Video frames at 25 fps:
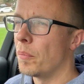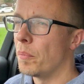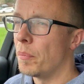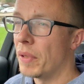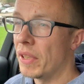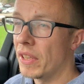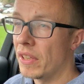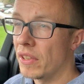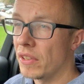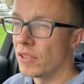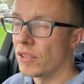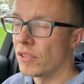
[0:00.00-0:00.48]

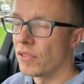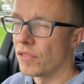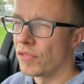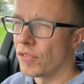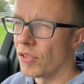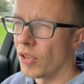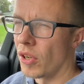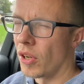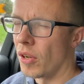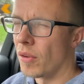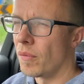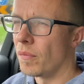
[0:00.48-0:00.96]
built
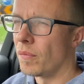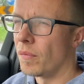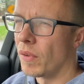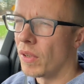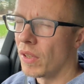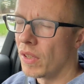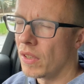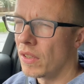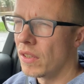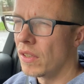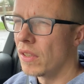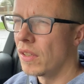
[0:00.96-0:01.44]

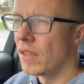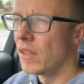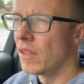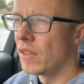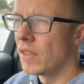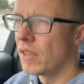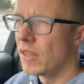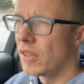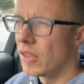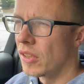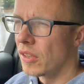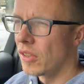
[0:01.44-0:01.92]

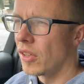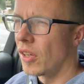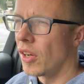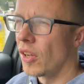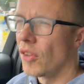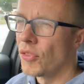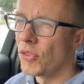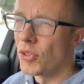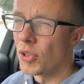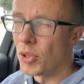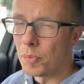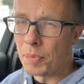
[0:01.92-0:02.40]
from
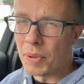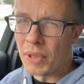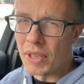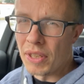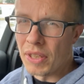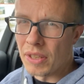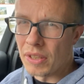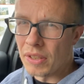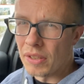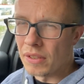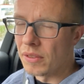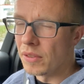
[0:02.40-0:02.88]

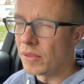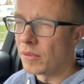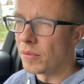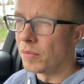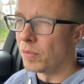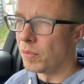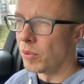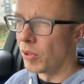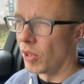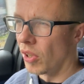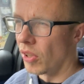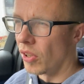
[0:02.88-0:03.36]
underpinning
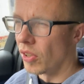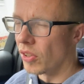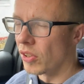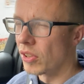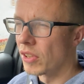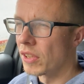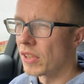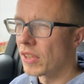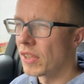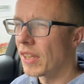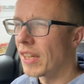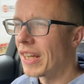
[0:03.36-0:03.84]

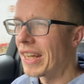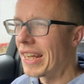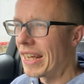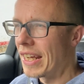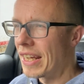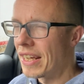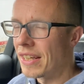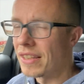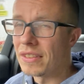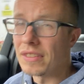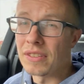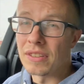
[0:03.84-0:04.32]
blog
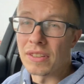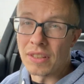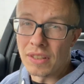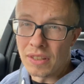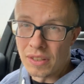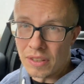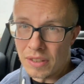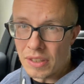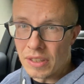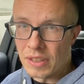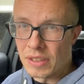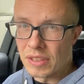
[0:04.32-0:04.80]
and
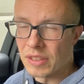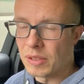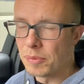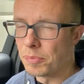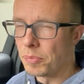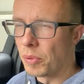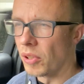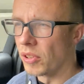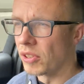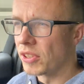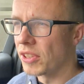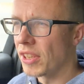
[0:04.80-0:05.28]
this
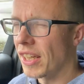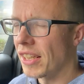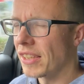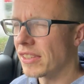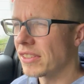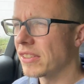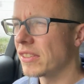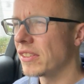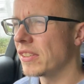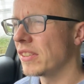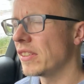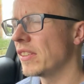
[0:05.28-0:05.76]

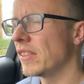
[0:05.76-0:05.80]
podcast